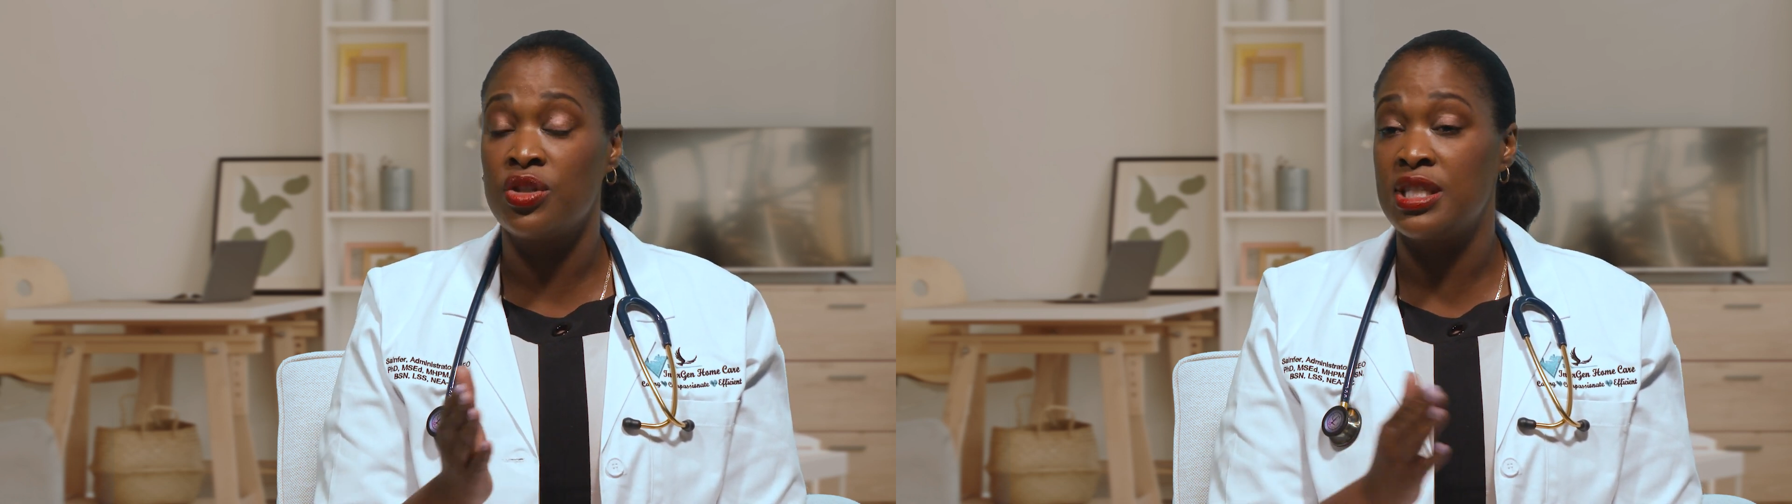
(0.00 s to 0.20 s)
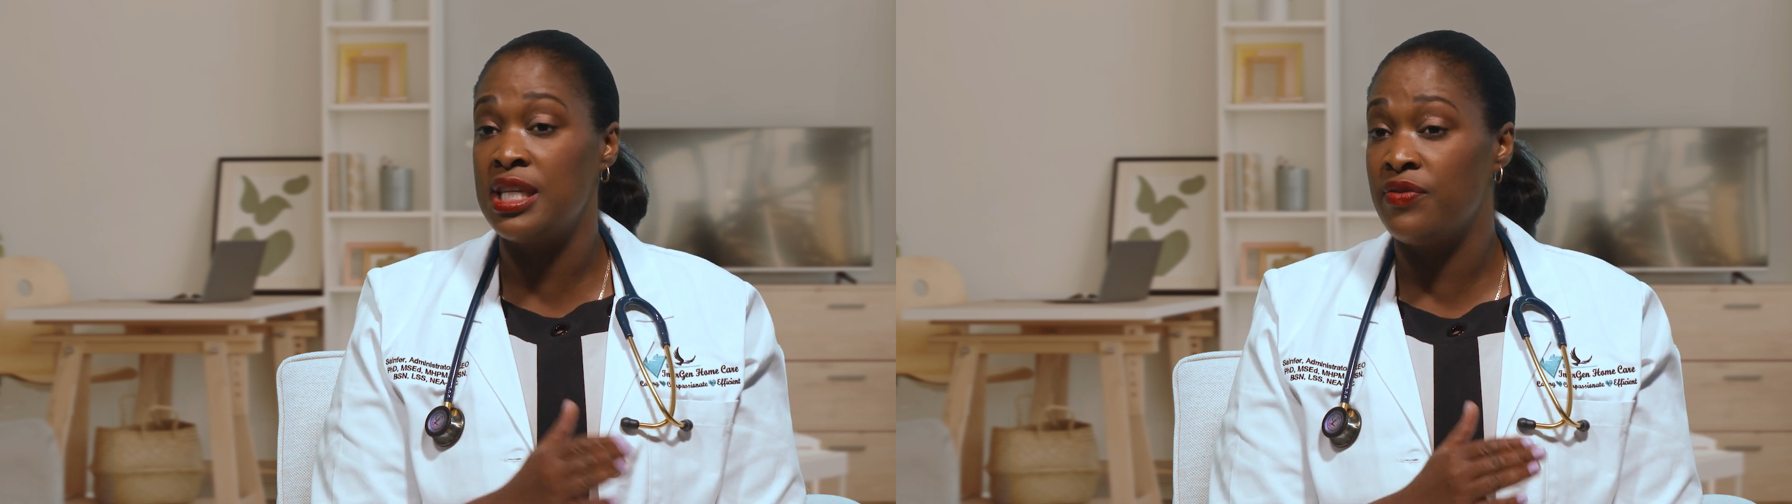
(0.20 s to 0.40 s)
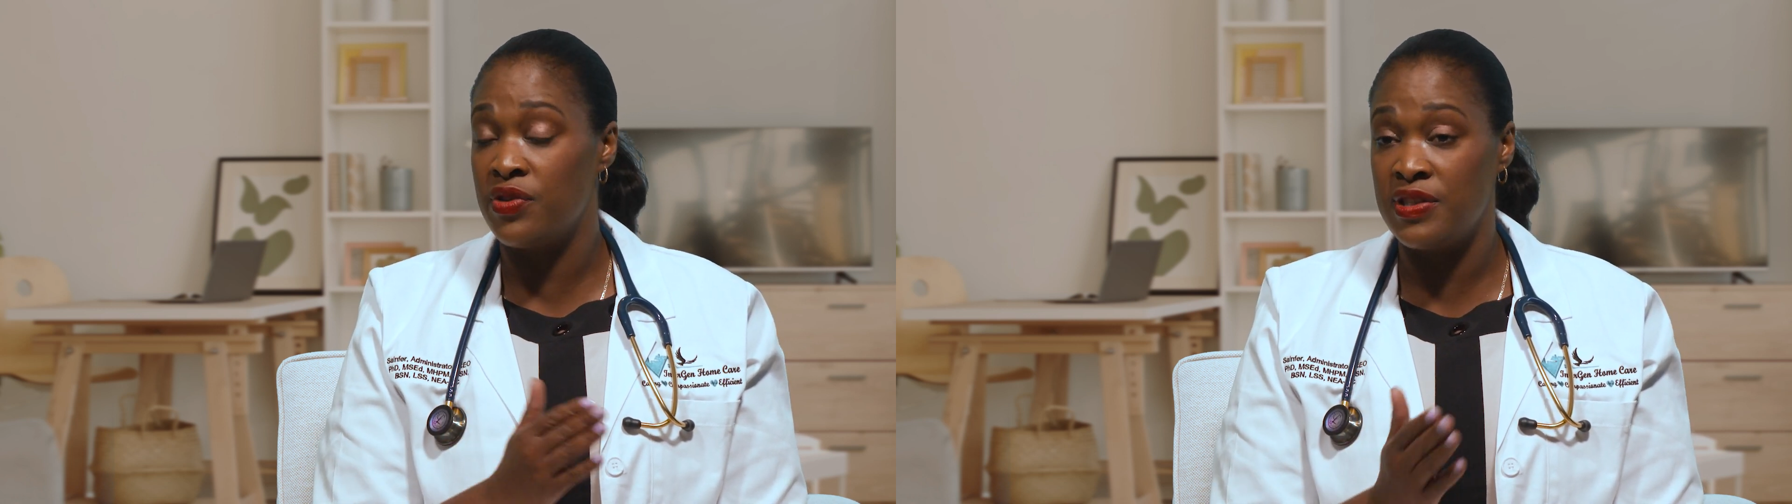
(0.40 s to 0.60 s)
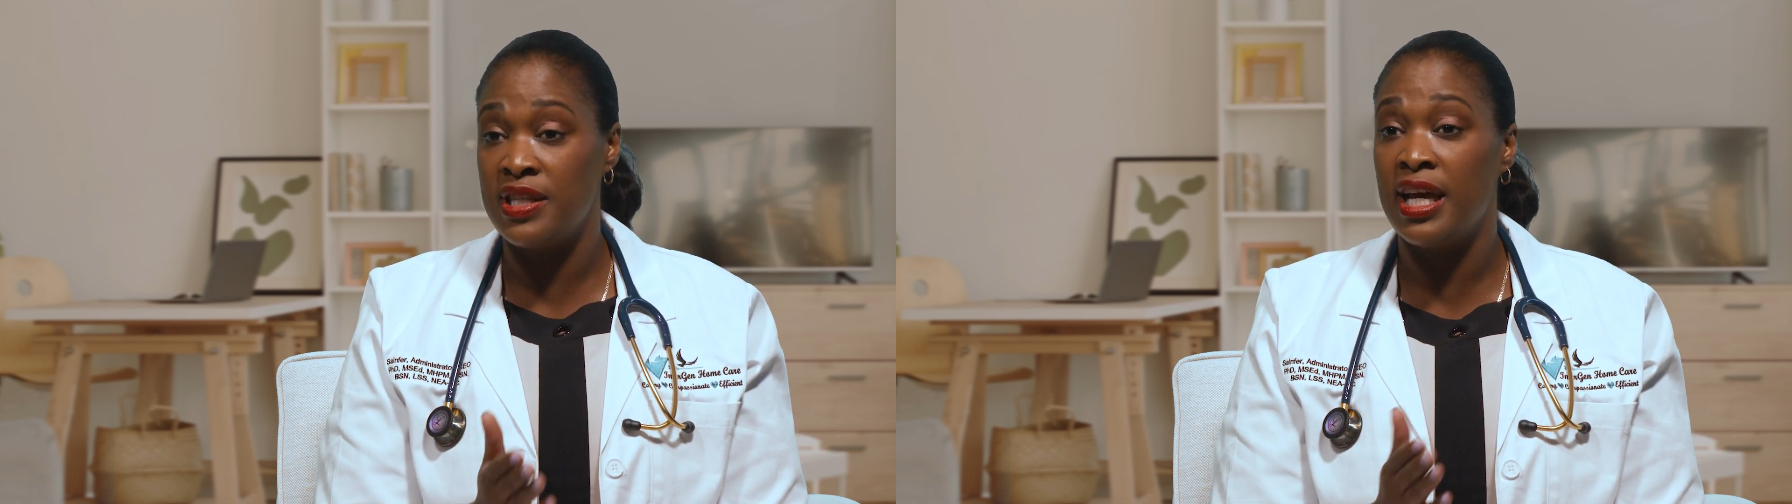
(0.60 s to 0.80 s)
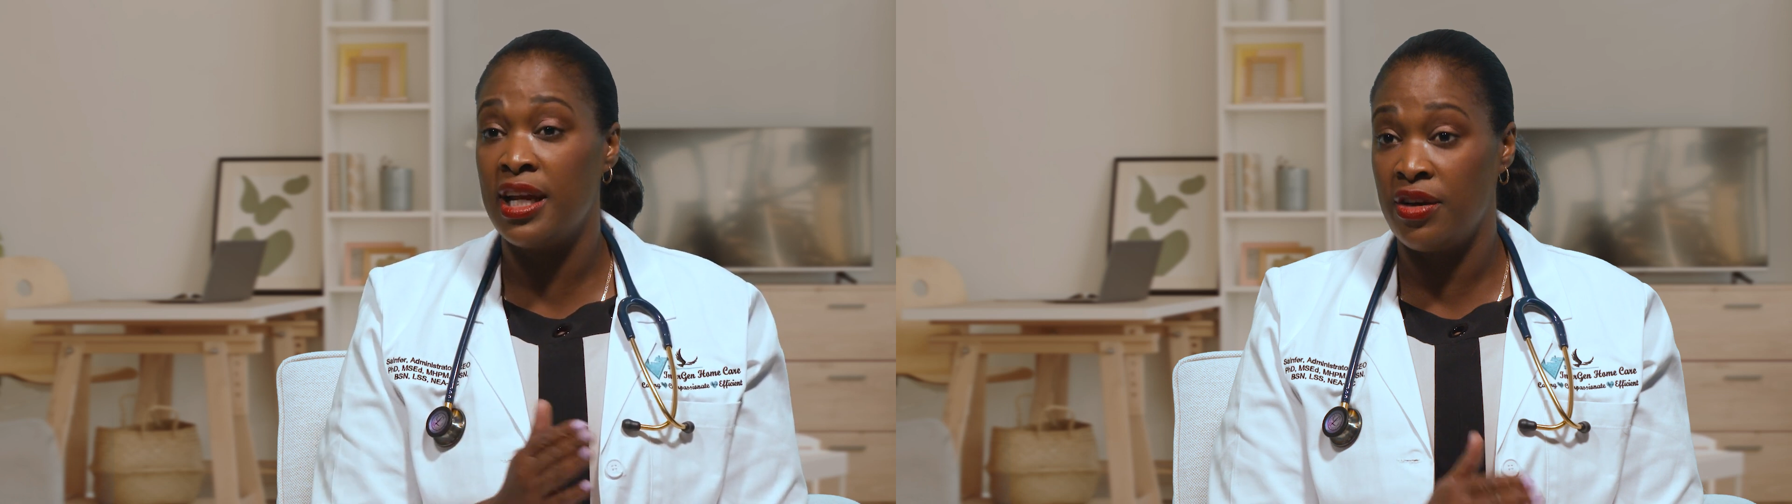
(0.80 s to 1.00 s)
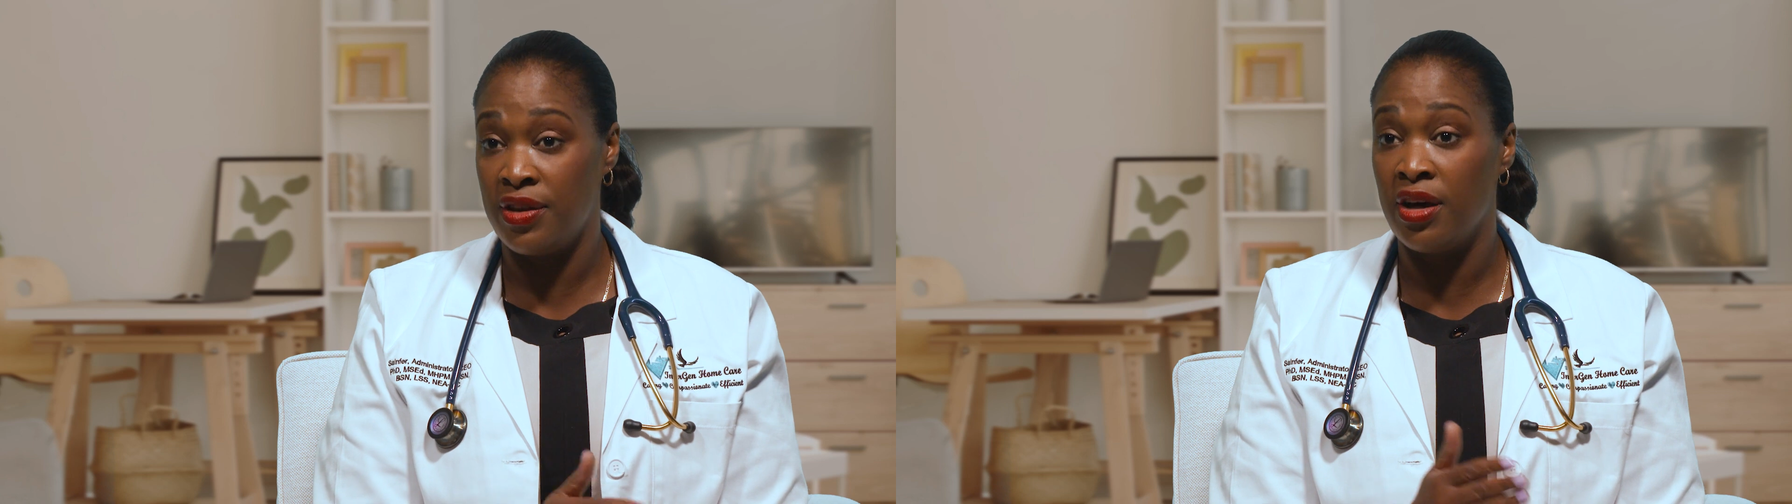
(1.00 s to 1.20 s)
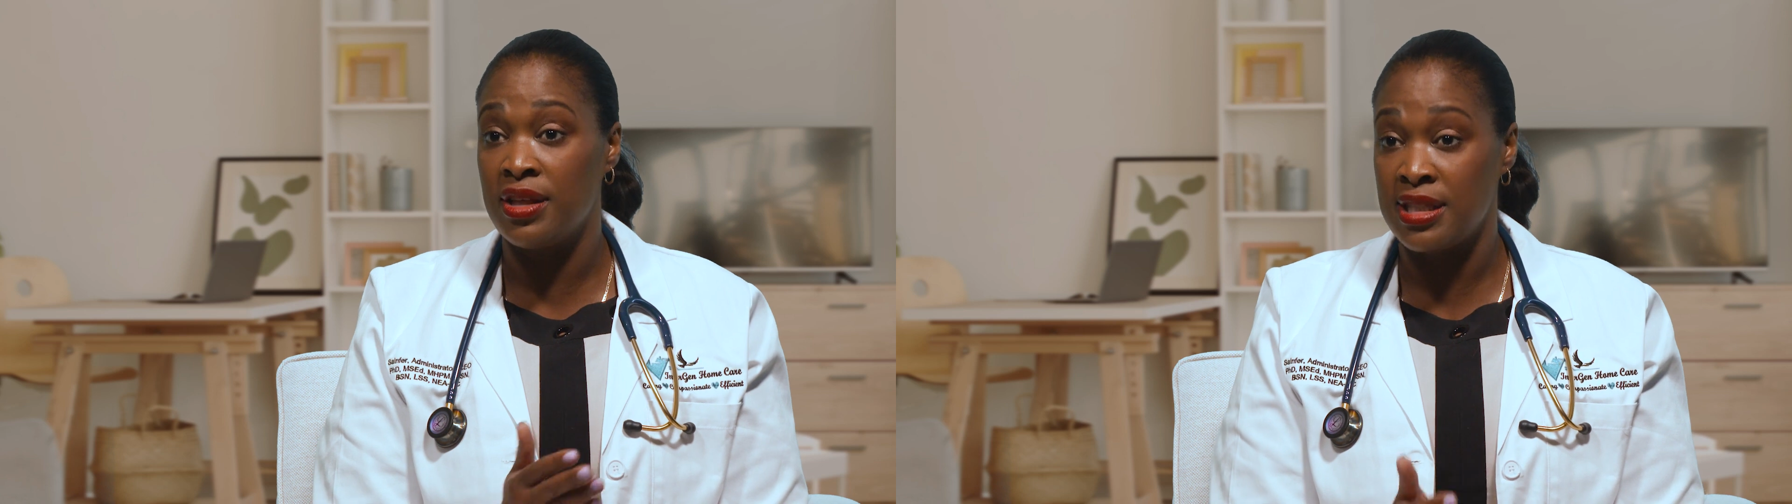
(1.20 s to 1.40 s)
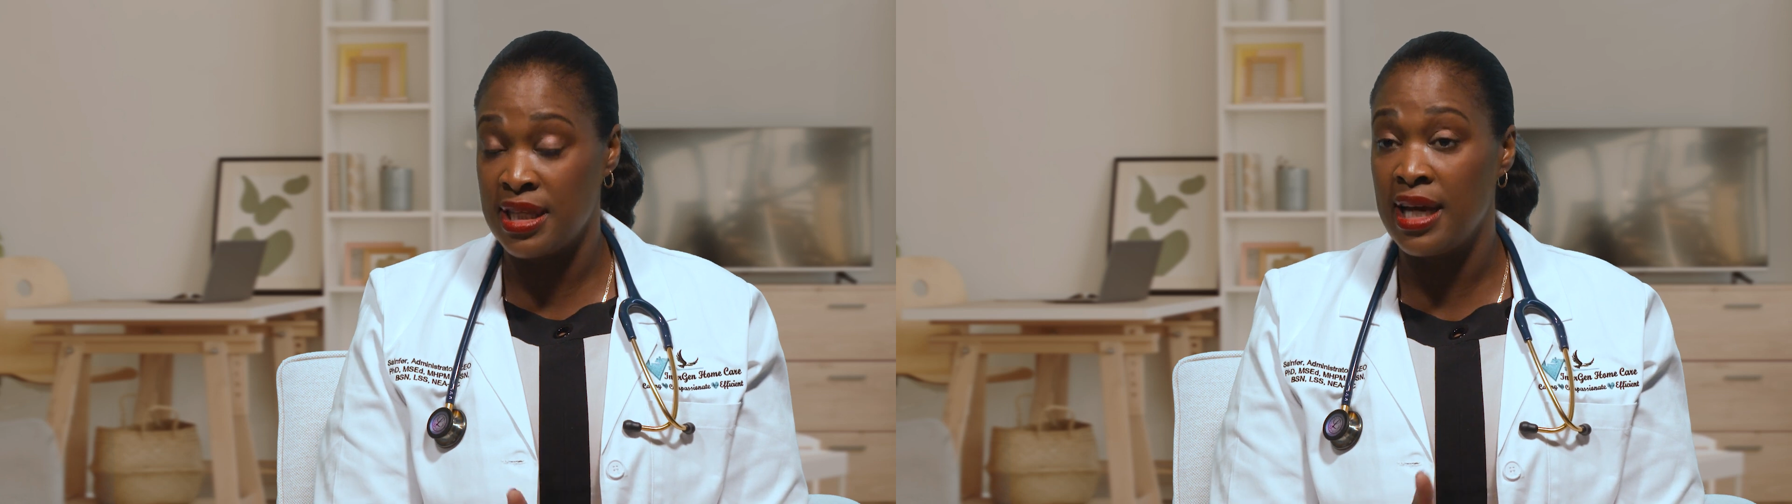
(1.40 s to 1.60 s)
to see if you see any of the other
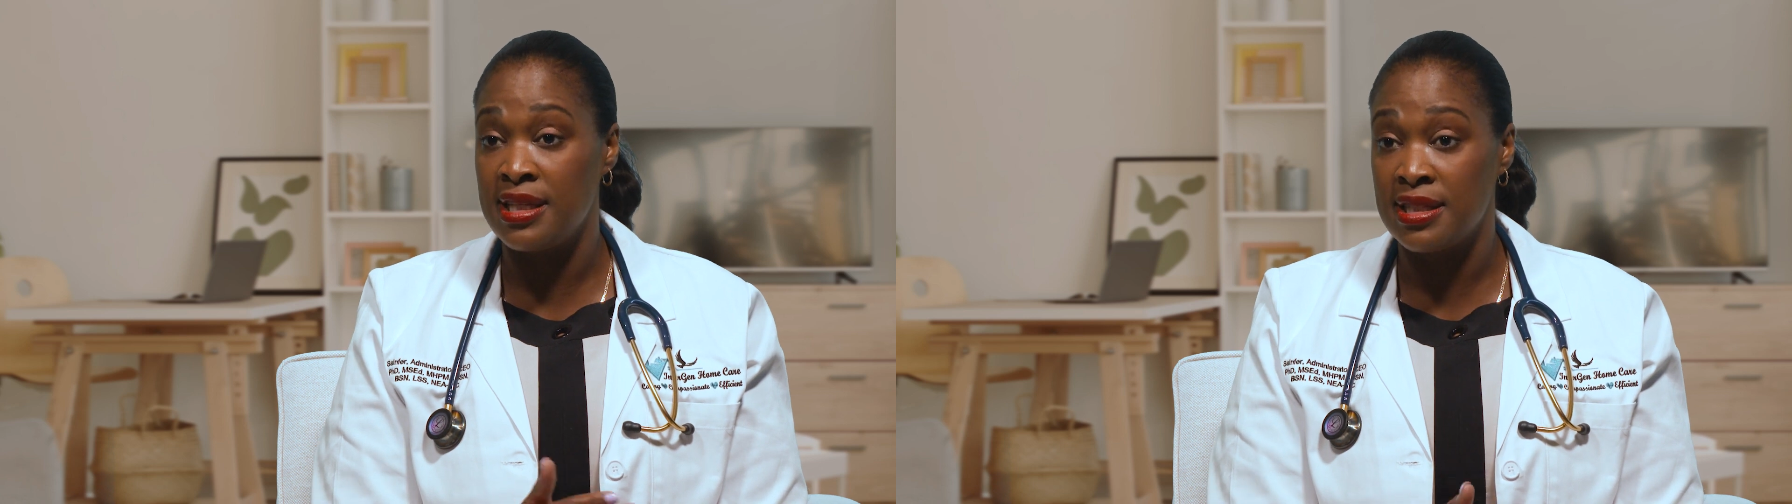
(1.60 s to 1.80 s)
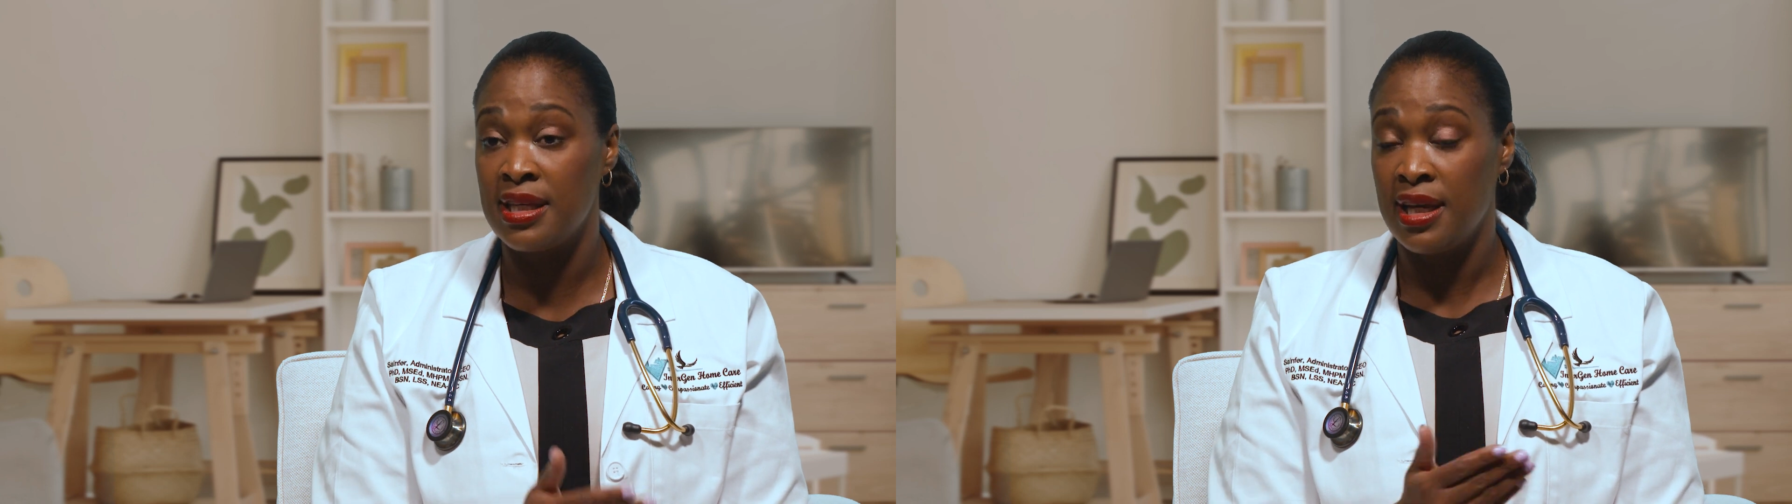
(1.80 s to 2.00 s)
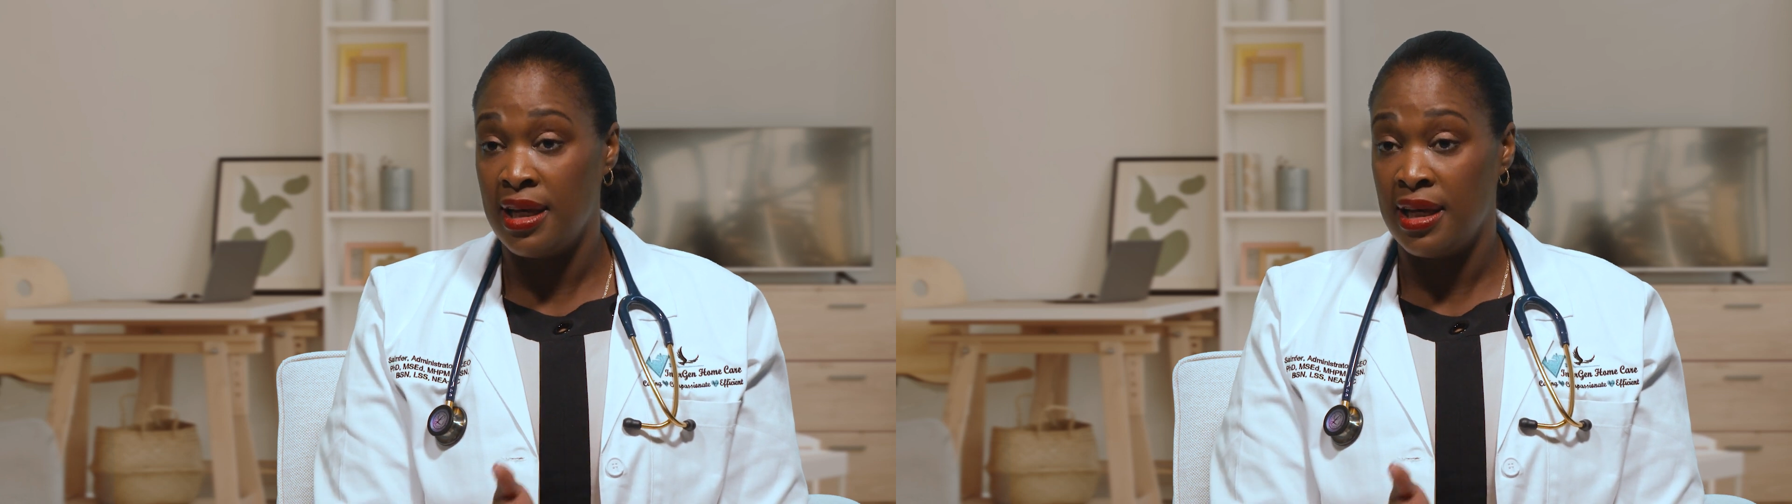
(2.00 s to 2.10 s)
signs